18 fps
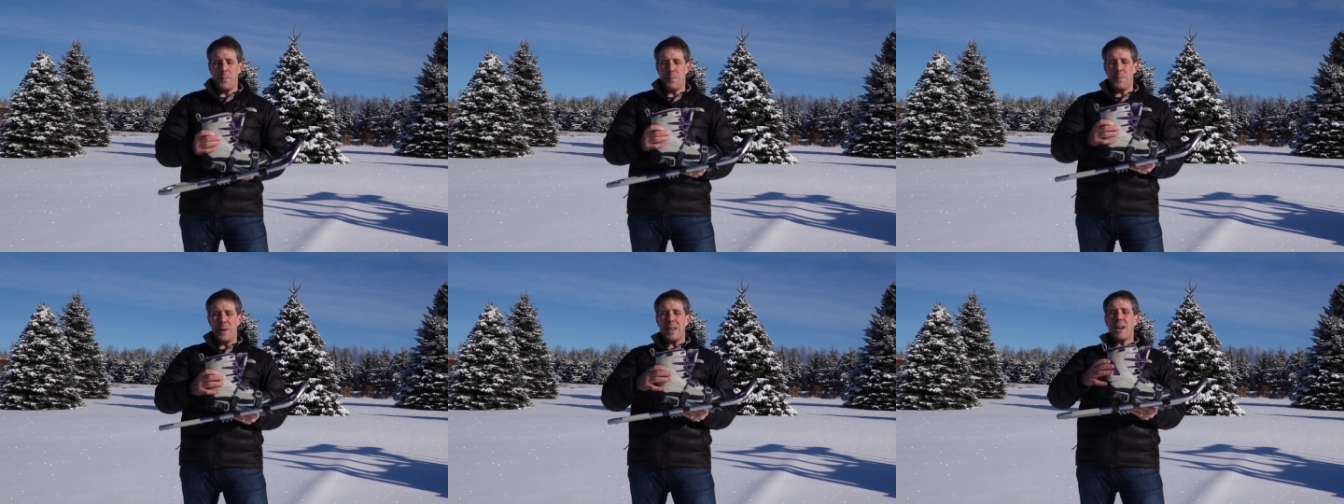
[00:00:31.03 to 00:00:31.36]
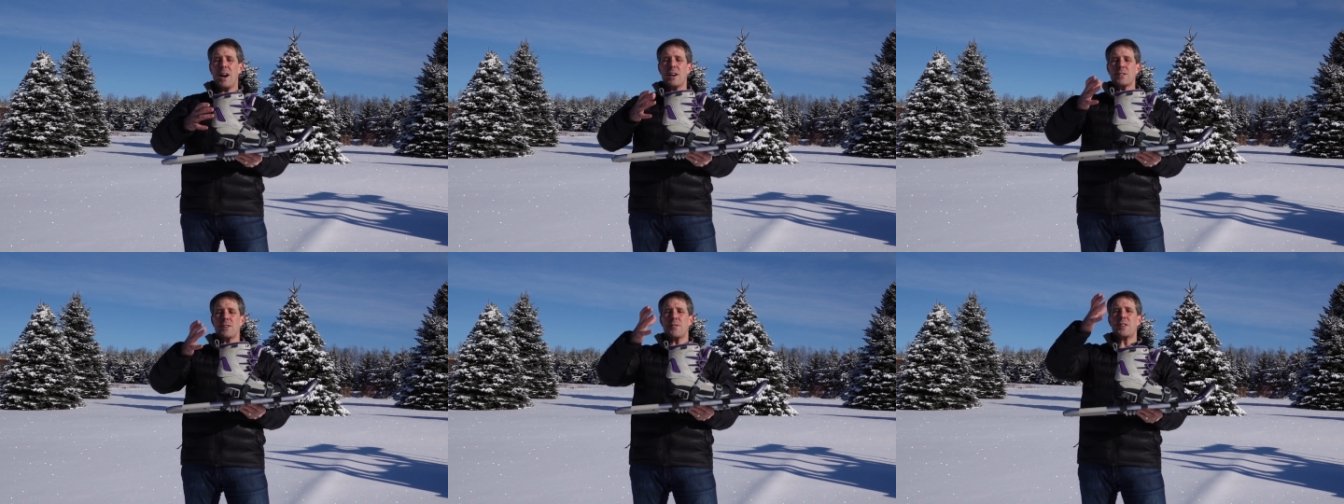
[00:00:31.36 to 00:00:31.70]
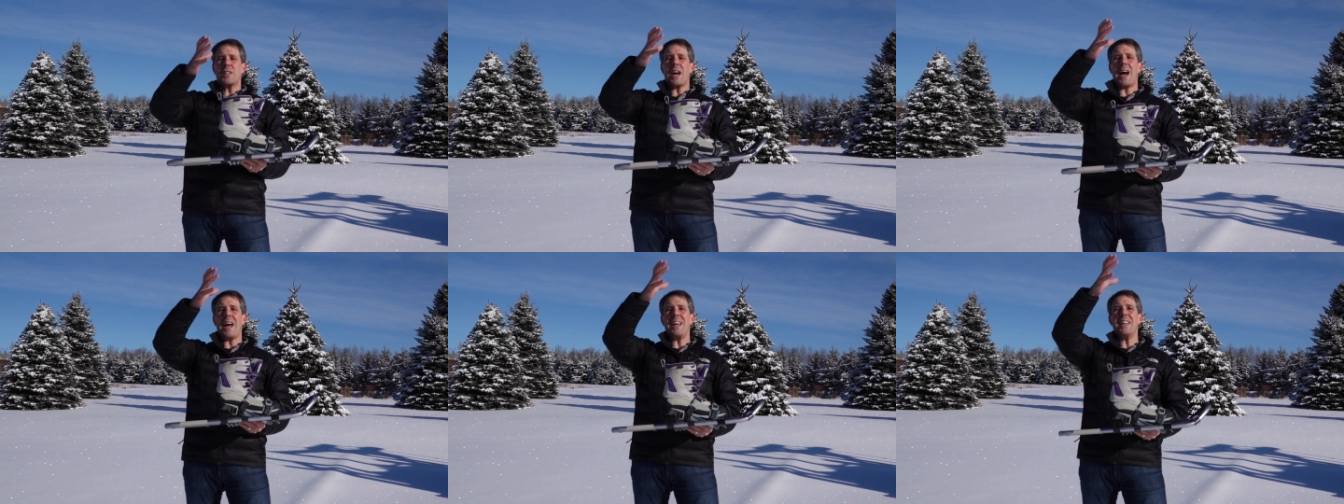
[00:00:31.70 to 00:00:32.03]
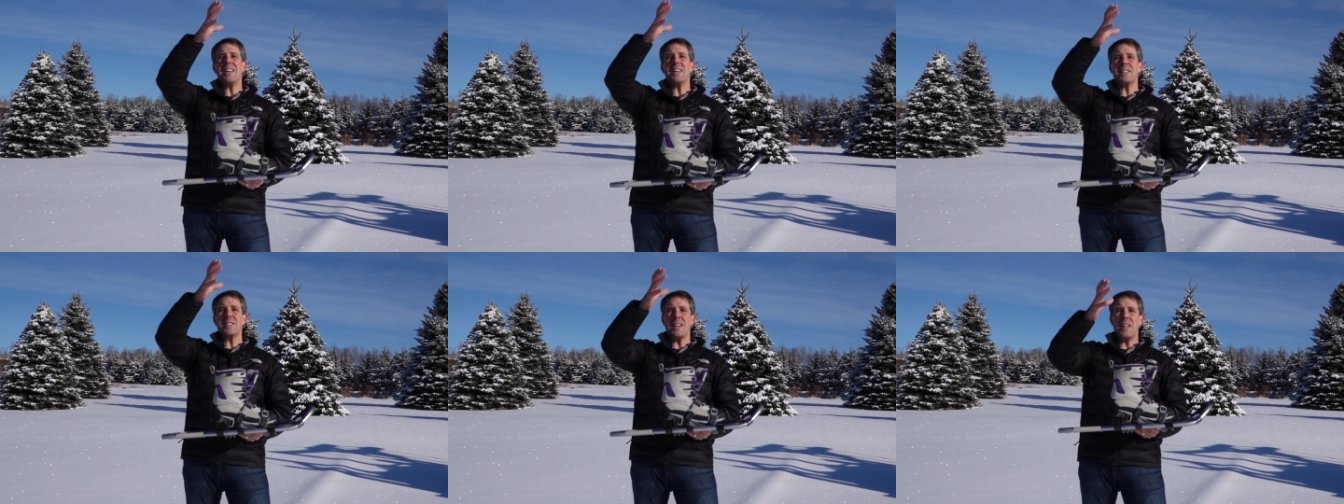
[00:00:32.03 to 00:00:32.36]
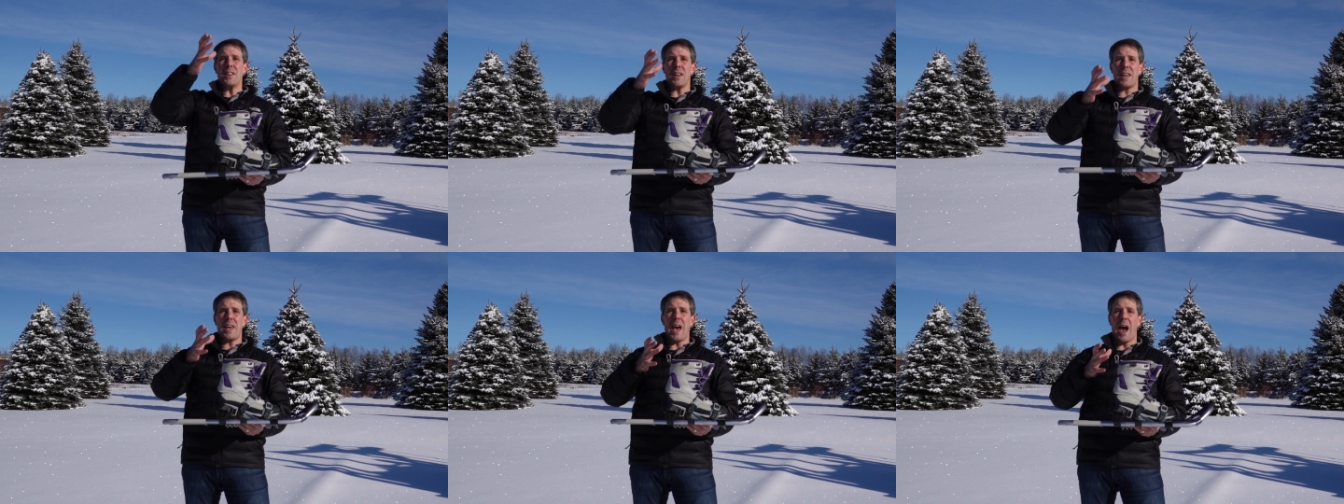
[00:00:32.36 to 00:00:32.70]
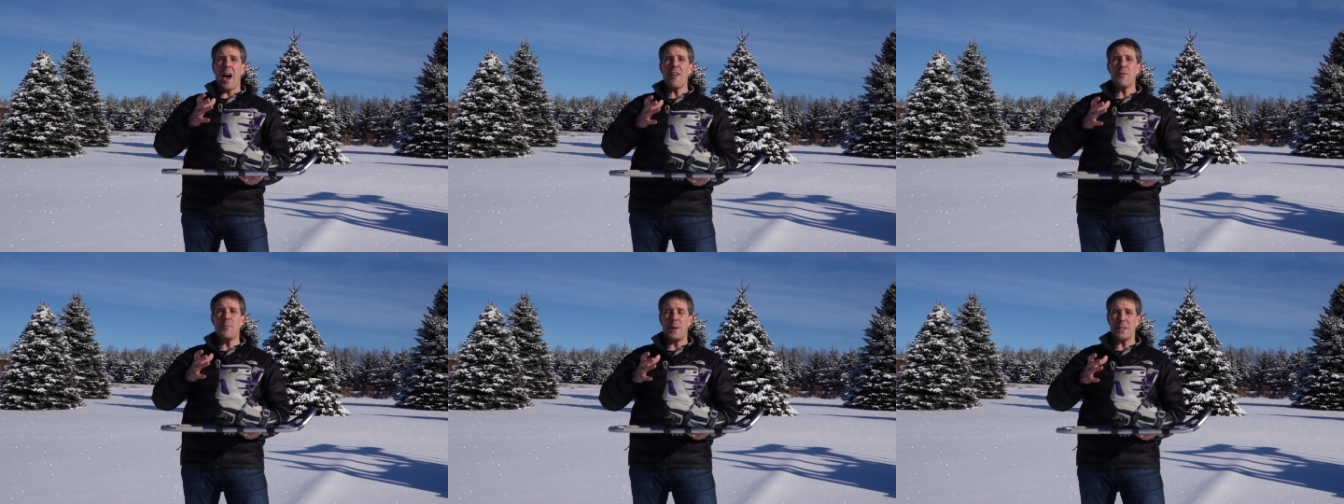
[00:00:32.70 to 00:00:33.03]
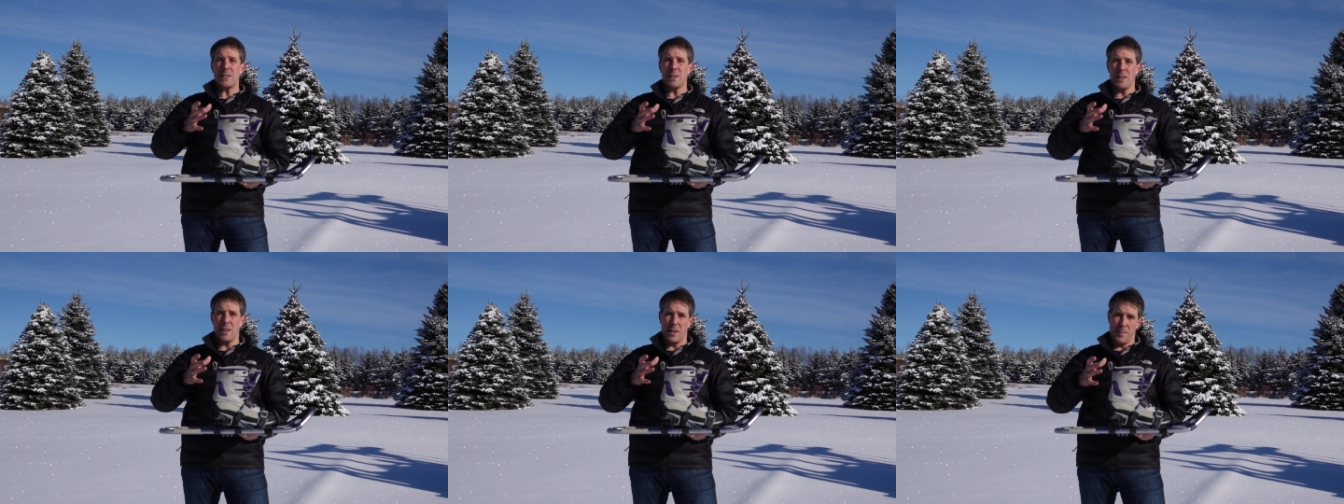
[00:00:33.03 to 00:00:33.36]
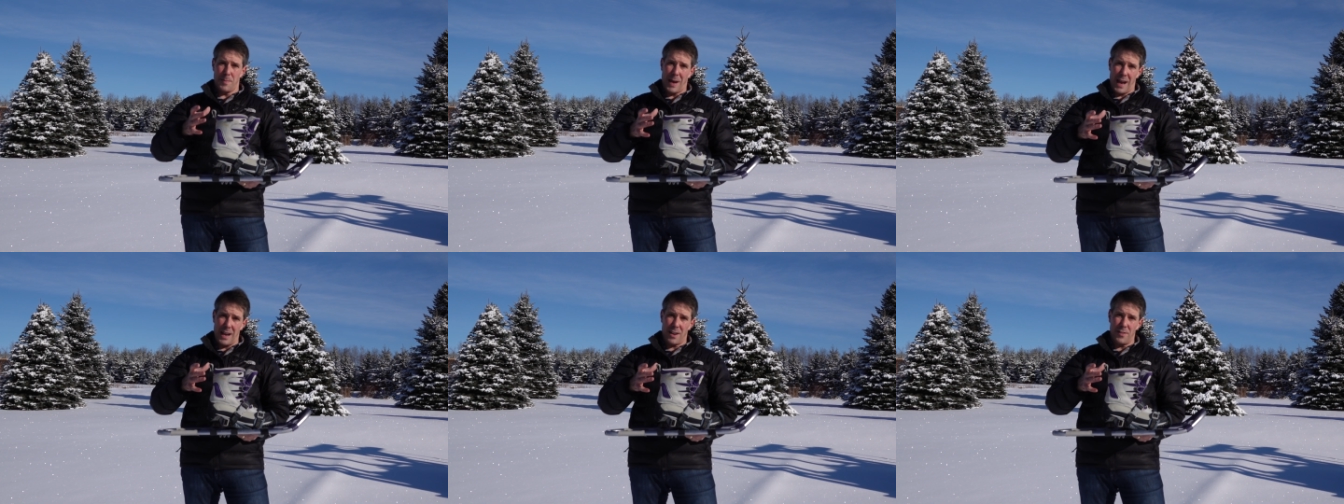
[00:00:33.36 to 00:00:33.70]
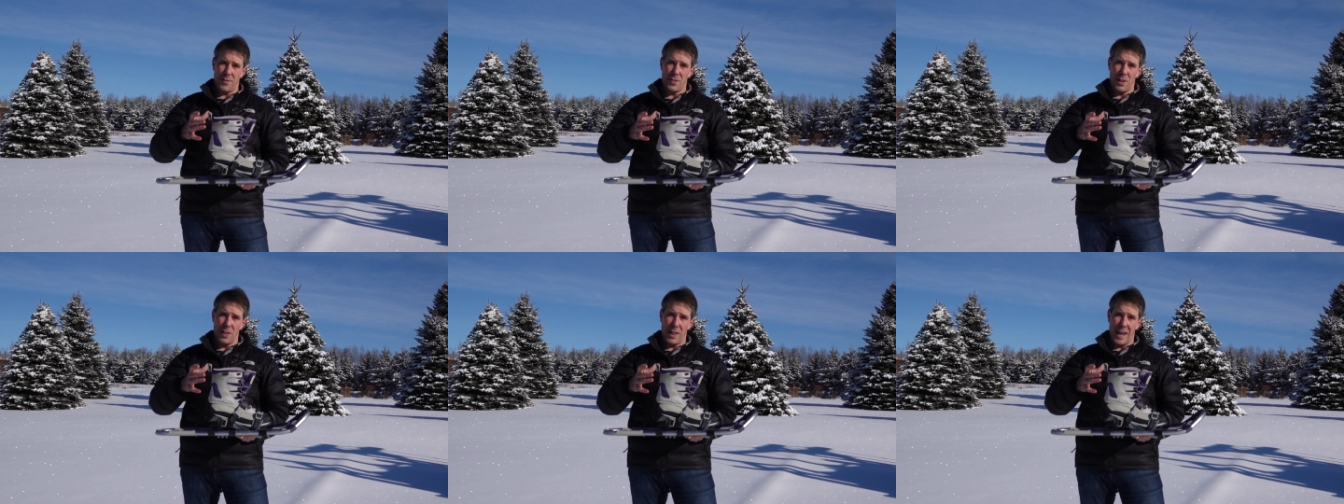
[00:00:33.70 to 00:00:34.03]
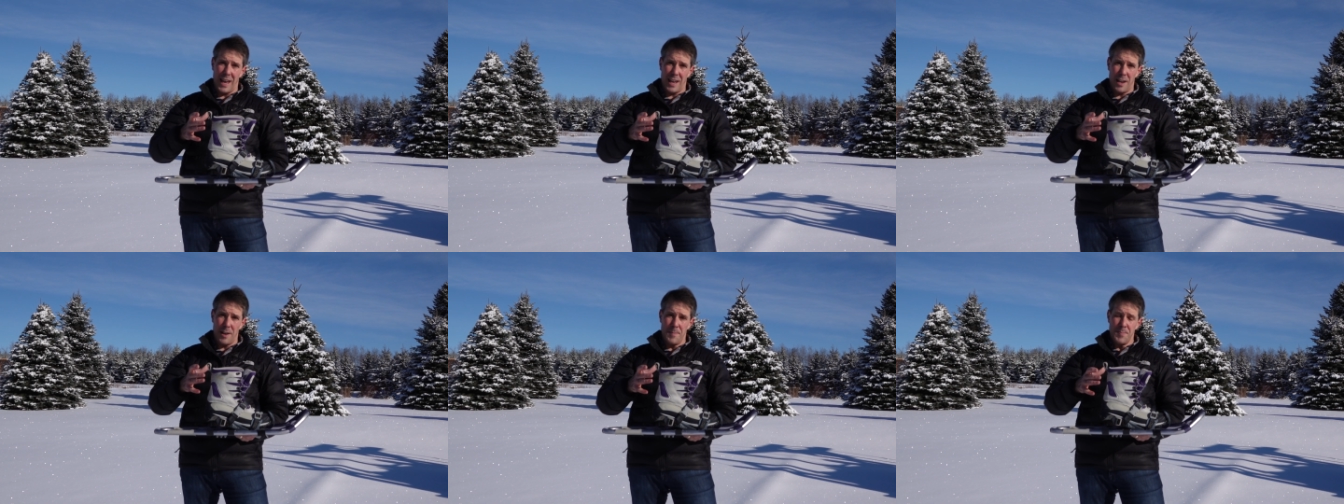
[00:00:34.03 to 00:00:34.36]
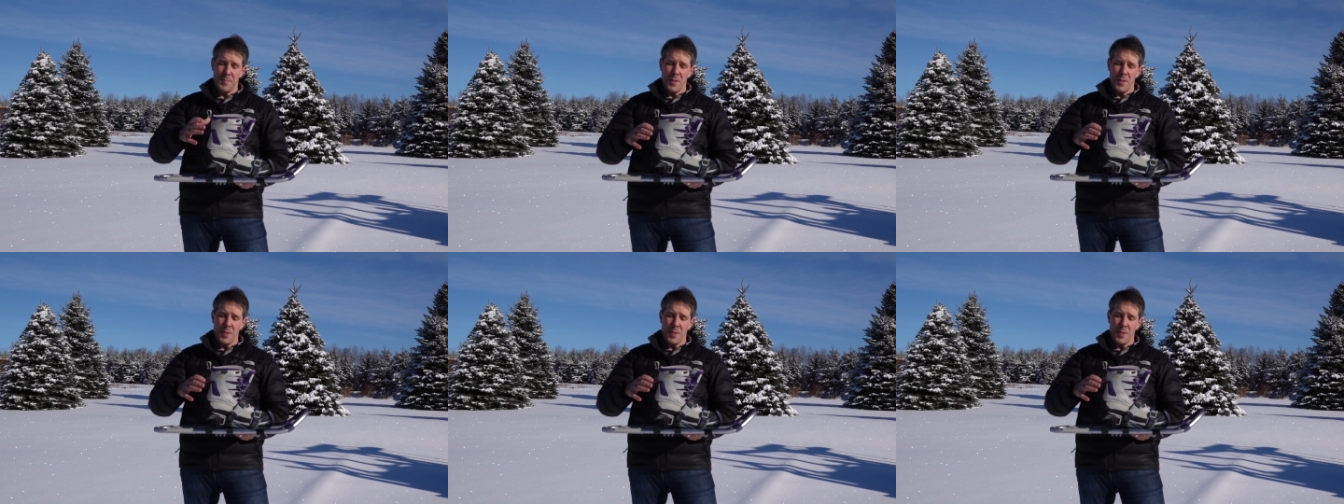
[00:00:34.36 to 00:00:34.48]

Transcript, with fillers: because of tightness in the calf muscle in the back of the leg.